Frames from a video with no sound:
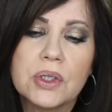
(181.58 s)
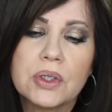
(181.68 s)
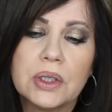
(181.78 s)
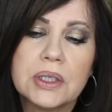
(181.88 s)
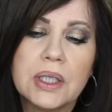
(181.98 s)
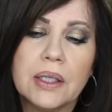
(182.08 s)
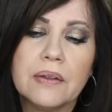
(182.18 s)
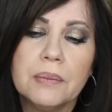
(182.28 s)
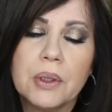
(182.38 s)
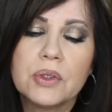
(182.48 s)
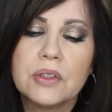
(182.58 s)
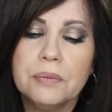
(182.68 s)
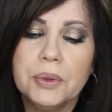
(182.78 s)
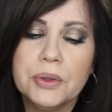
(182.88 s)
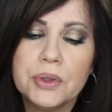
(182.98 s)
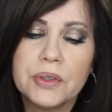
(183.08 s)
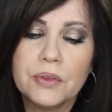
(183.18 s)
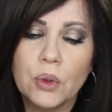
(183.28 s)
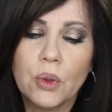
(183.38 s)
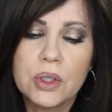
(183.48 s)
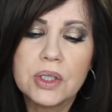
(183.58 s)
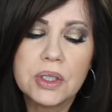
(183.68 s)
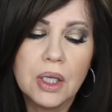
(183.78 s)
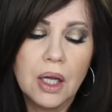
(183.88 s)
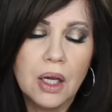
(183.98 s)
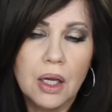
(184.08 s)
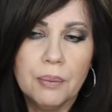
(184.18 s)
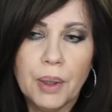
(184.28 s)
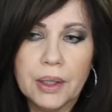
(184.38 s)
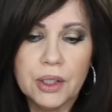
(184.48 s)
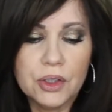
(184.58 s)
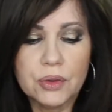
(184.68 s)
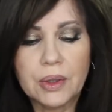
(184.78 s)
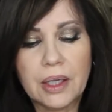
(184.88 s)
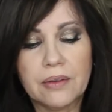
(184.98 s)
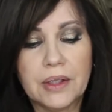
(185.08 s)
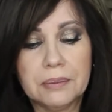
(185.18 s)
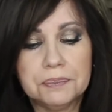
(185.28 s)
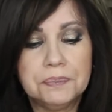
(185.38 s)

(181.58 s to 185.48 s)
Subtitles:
is going to take the most abuse, of course. But here's what I think.